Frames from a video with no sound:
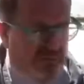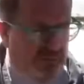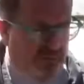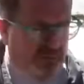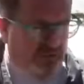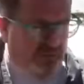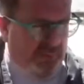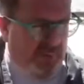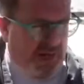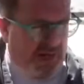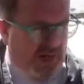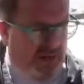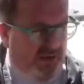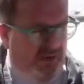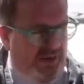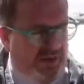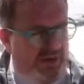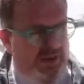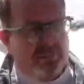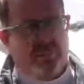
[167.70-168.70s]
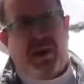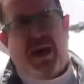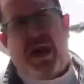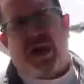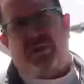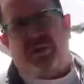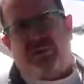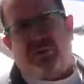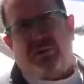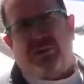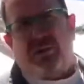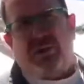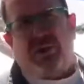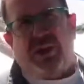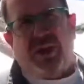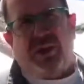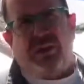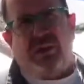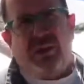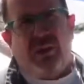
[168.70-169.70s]
so inspiring and impactful
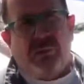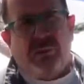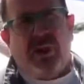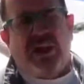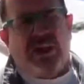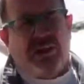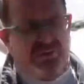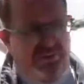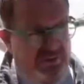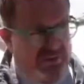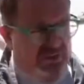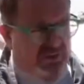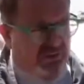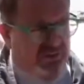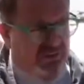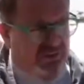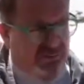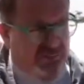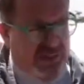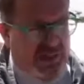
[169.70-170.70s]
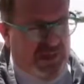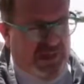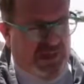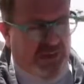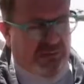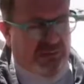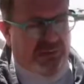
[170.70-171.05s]
that when he finishes speaking,